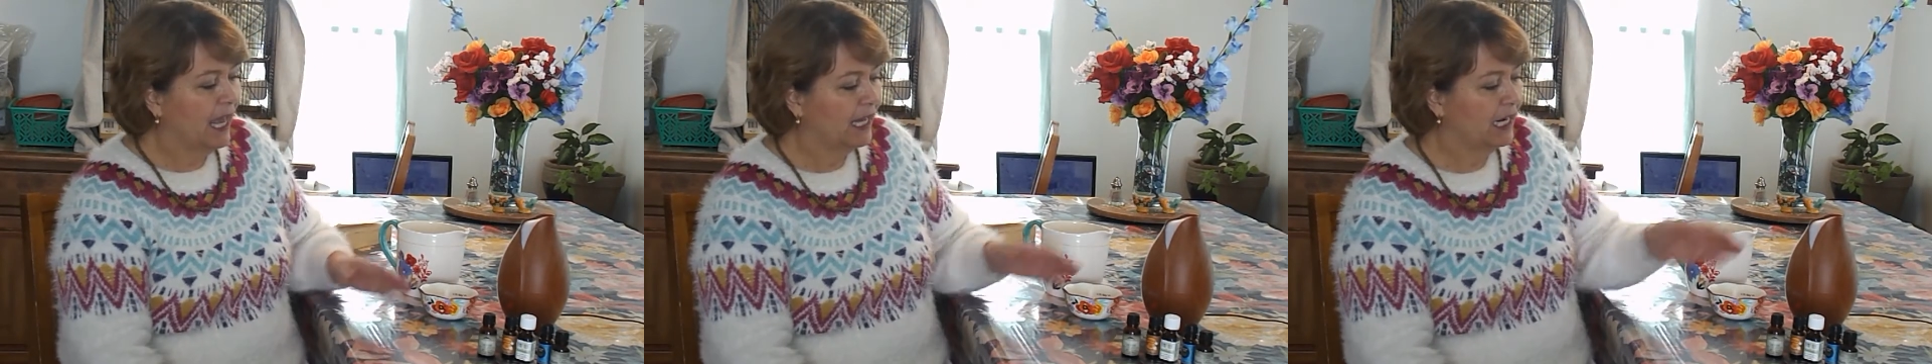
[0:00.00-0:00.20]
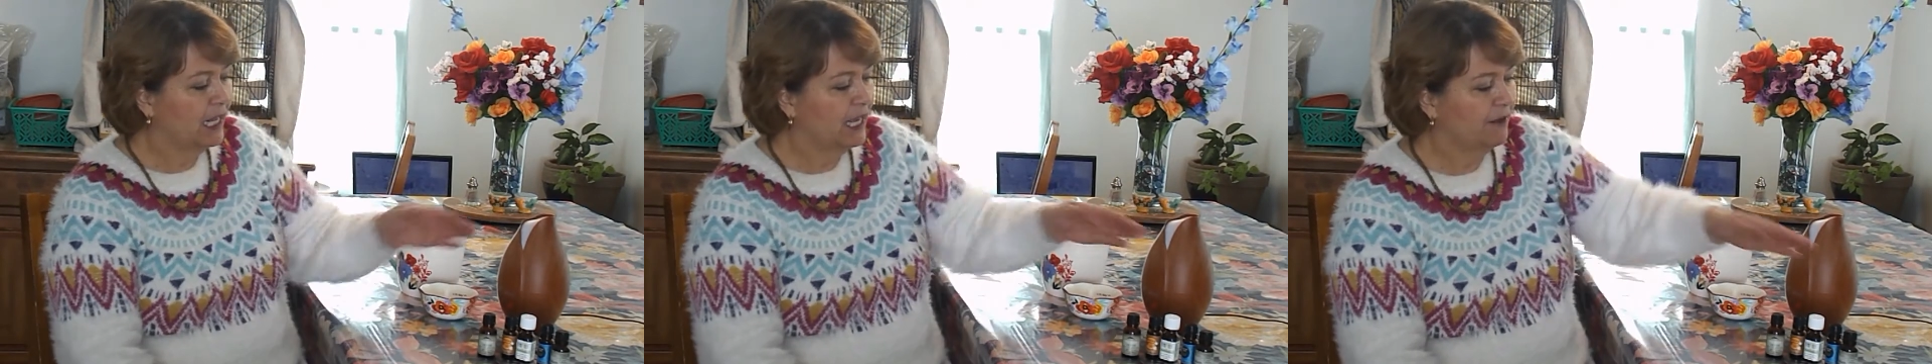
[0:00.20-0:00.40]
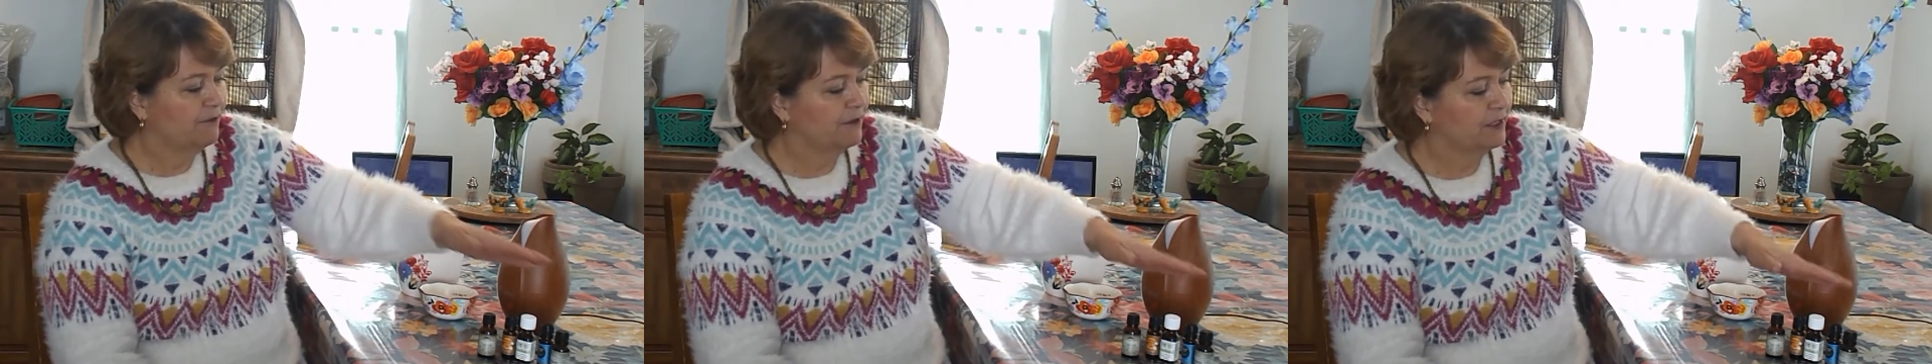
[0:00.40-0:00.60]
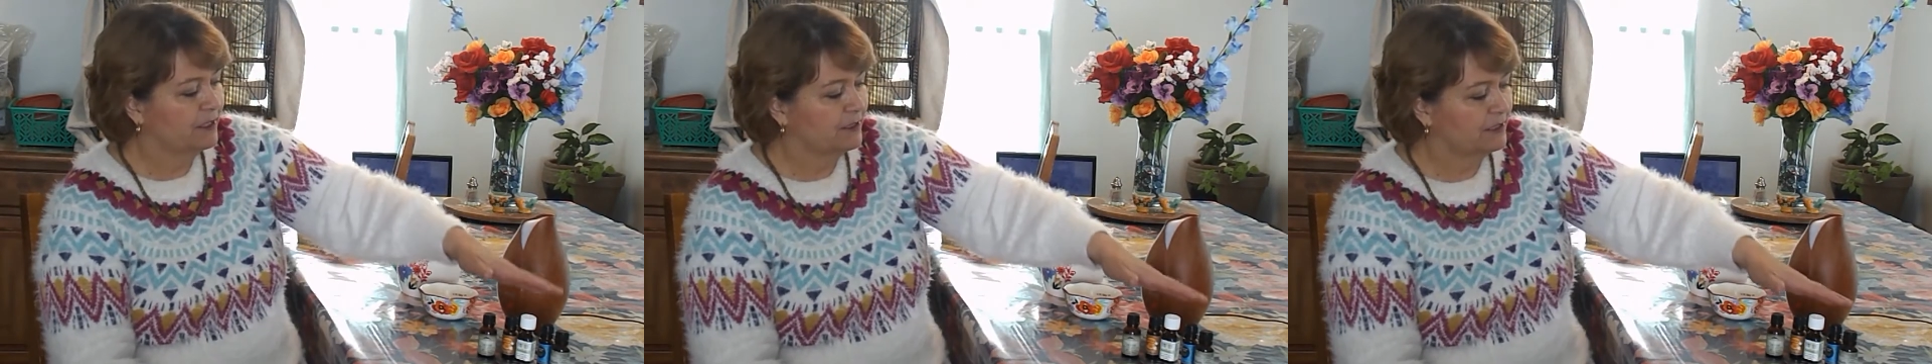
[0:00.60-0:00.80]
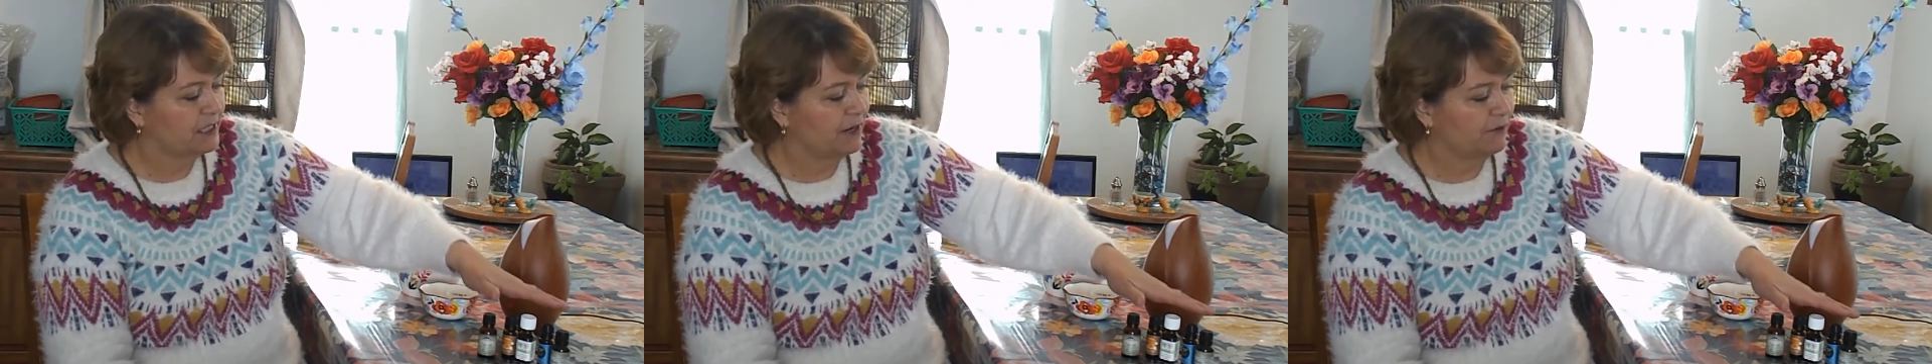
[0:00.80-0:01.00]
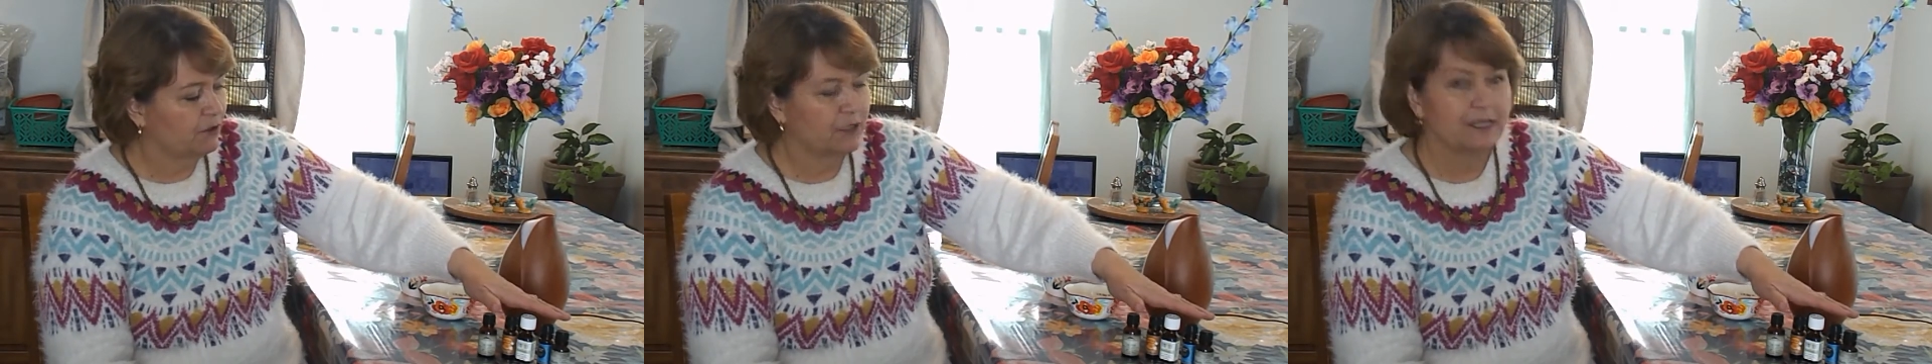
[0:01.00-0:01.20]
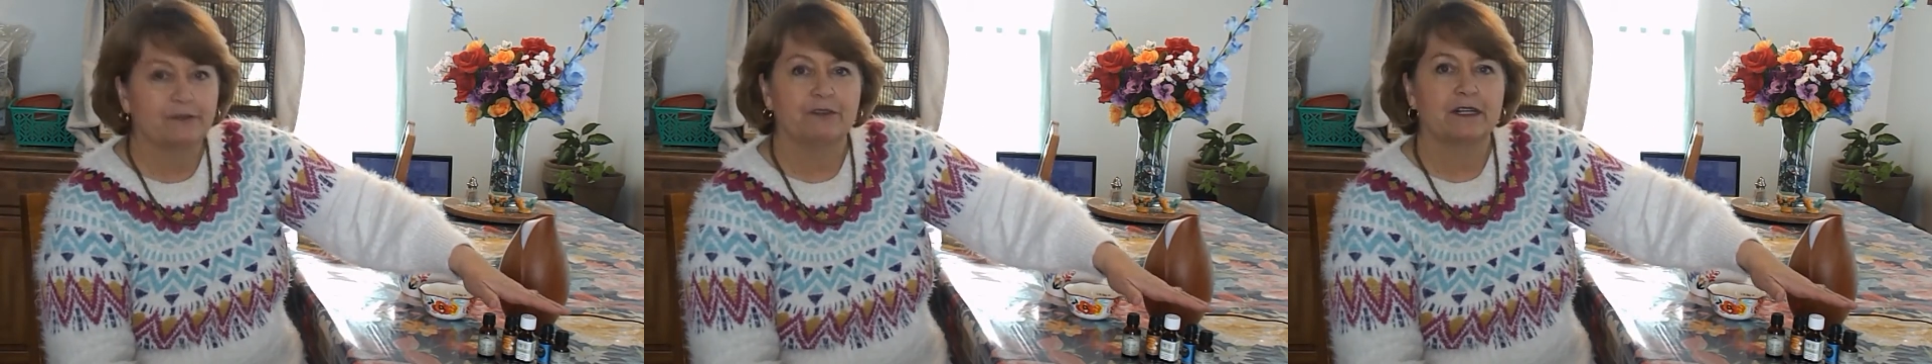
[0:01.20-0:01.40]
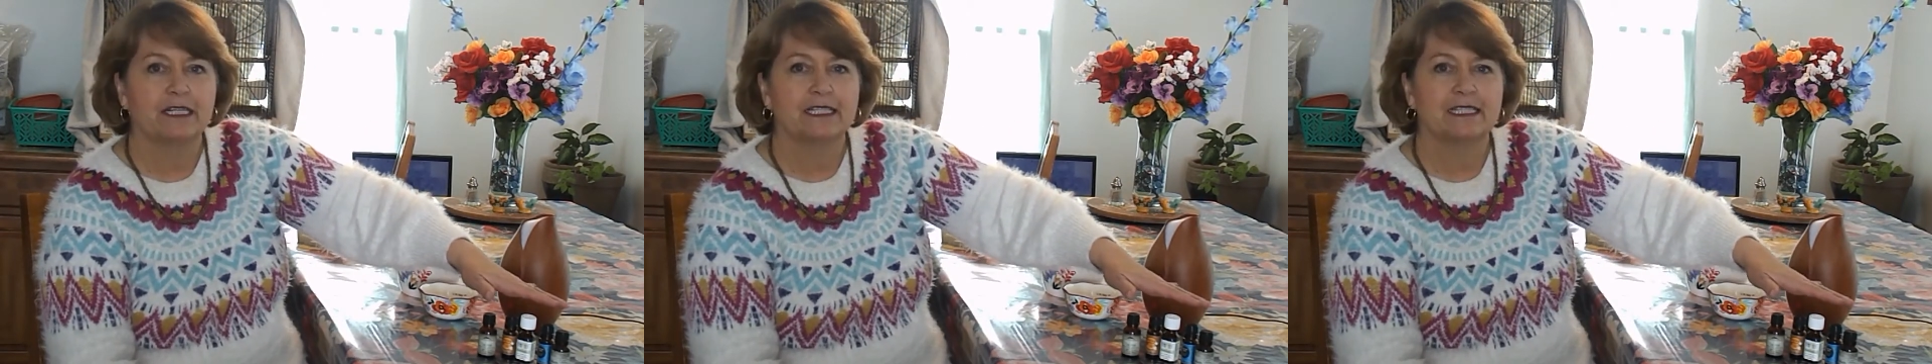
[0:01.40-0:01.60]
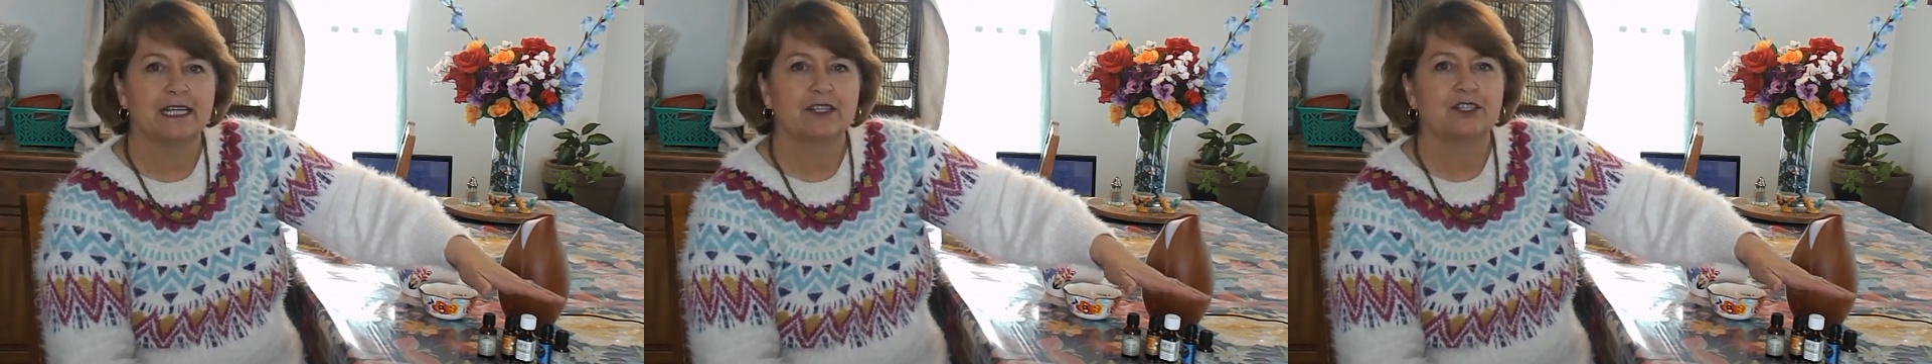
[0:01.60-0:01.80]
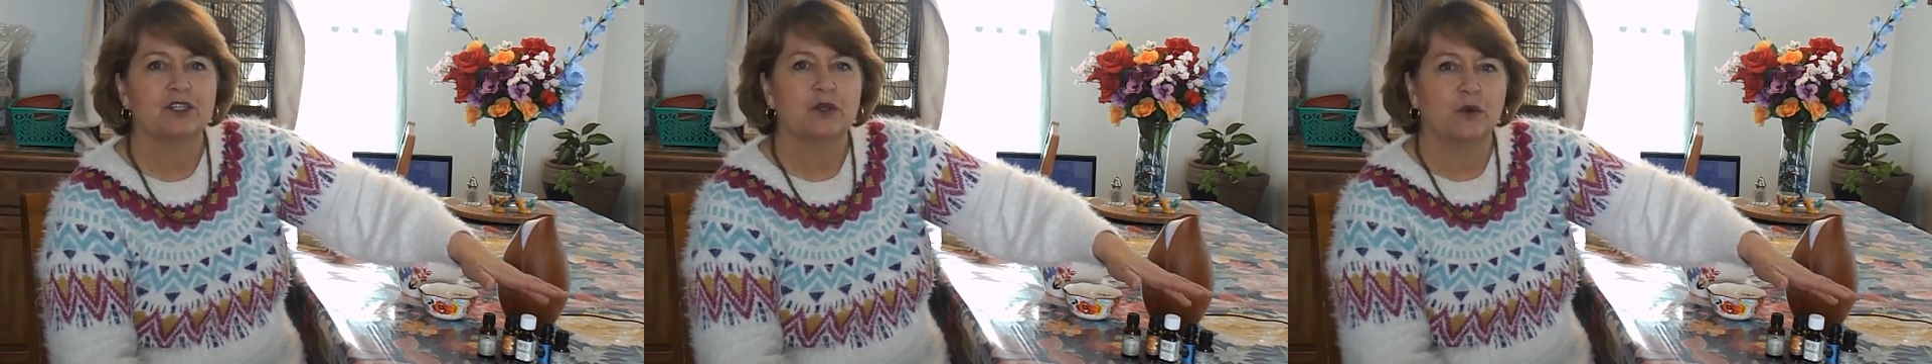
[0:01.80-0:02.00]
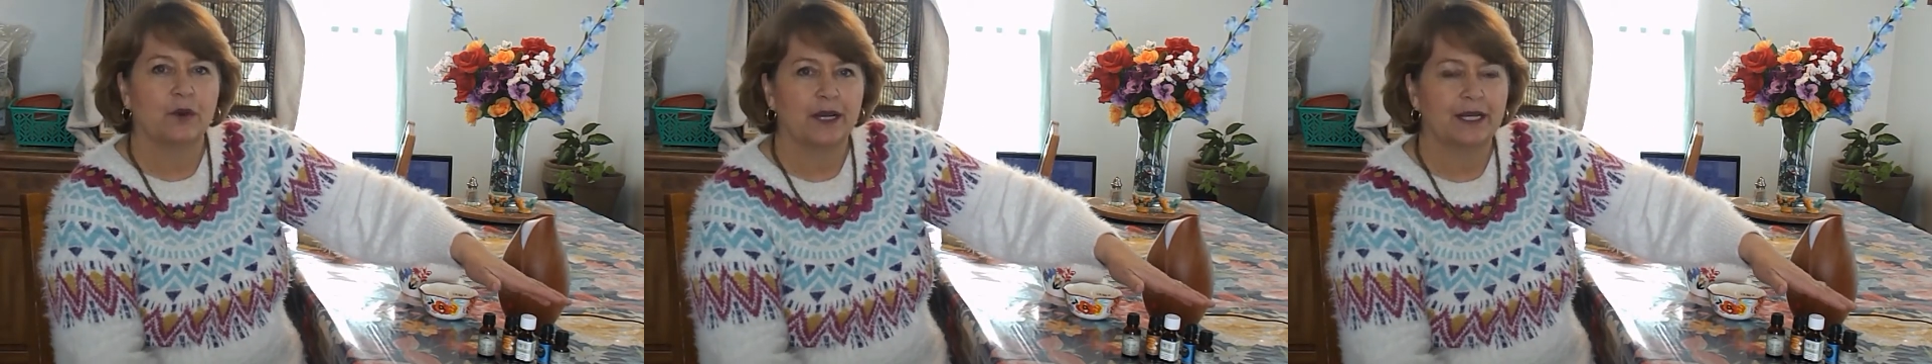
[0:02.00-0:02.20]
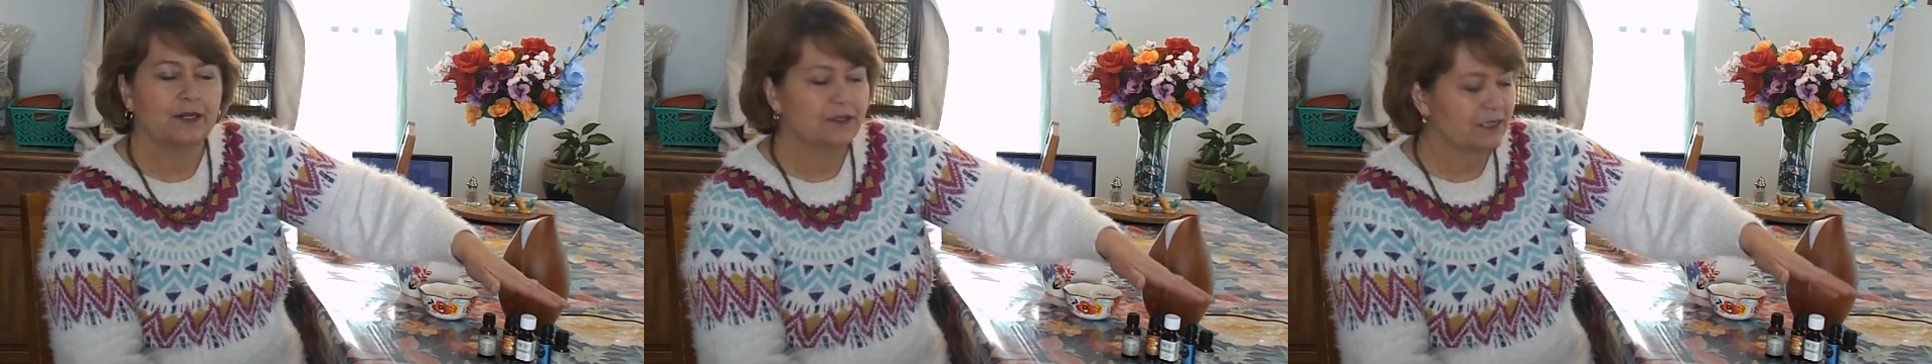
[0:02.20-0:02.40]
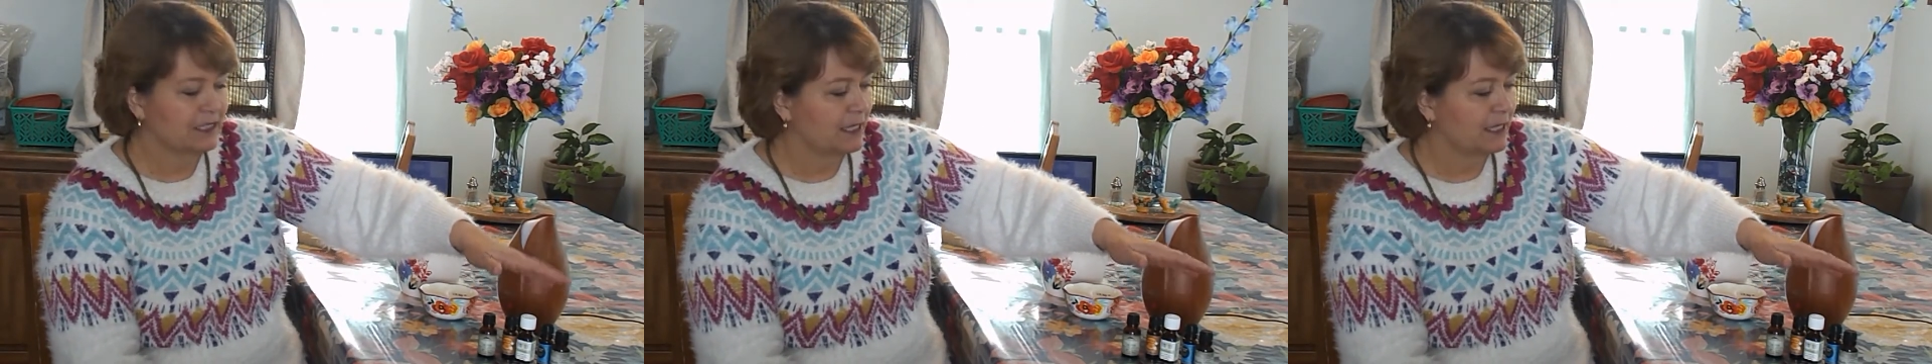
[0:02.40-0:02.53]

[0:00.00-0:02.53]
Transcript: And I have several different essential oils.